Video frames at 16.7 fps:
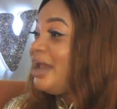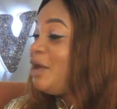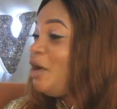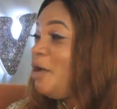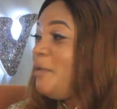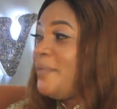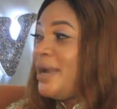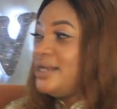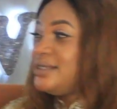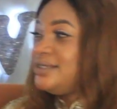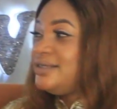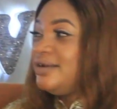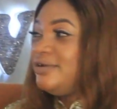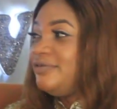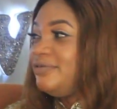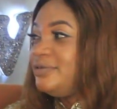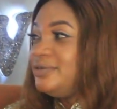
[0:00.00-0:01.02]
I call
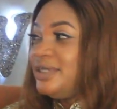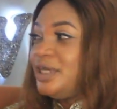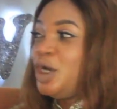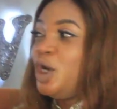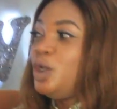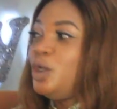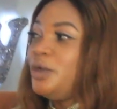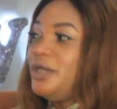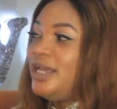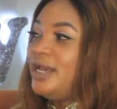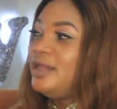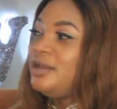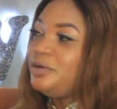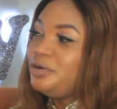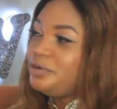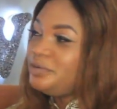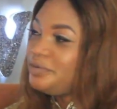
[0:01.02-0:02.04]
myself the color
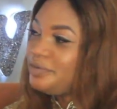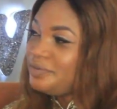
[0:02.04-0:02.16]
yellow.